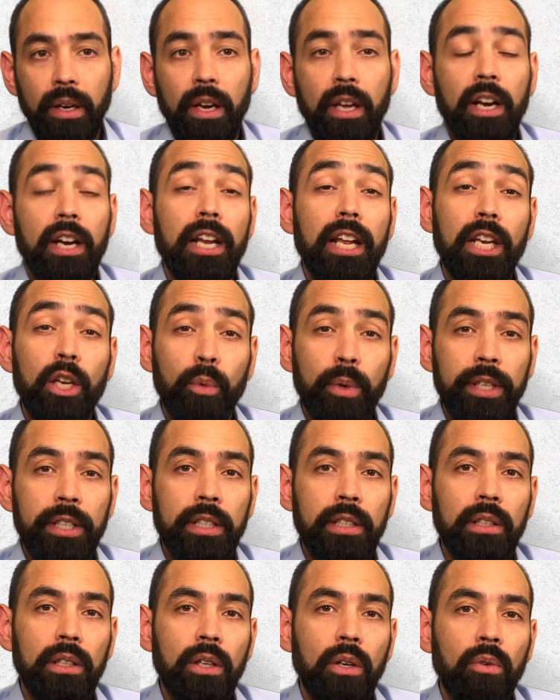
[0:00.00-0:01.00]
In an
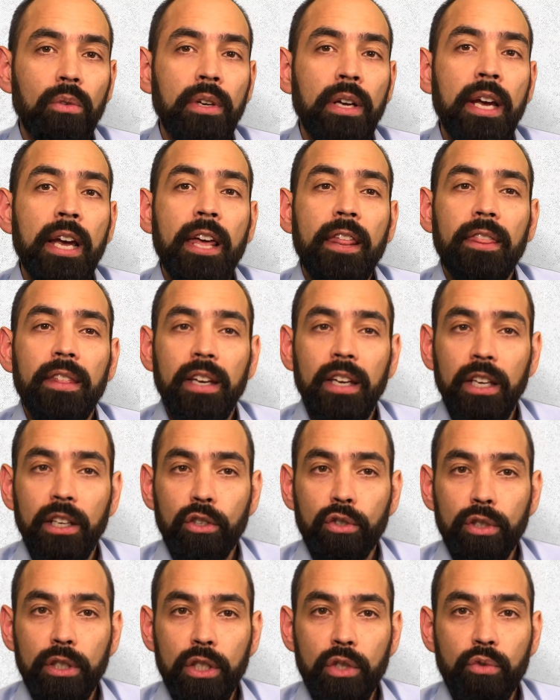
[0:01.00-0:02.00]
annuity loan, the
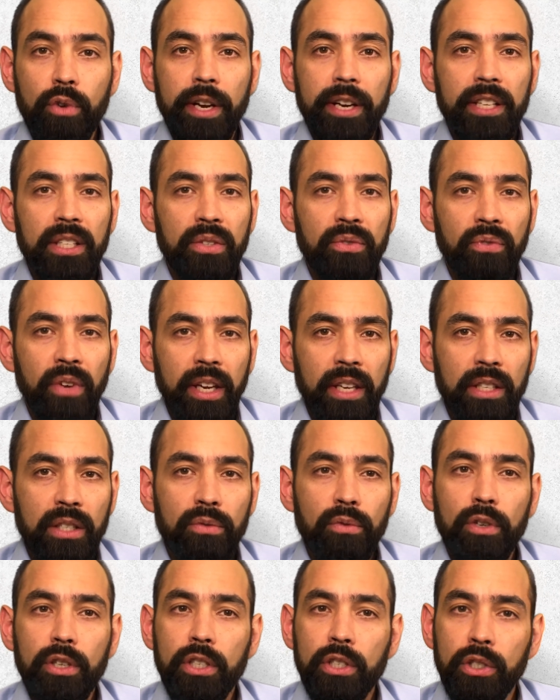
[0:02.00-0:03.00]
interest rate is fixed
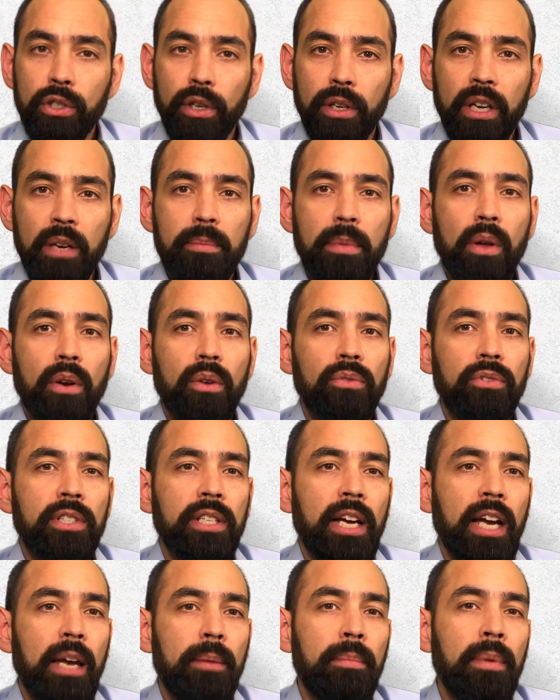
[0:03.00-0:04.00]
for a certain amount of
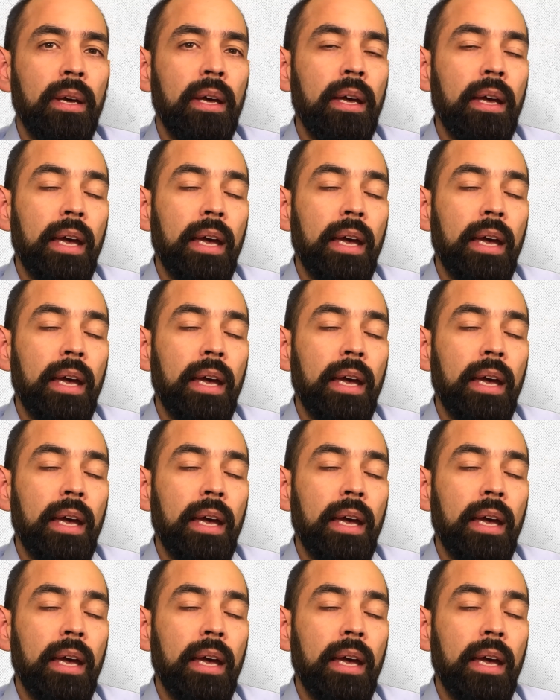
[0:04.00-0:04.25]
time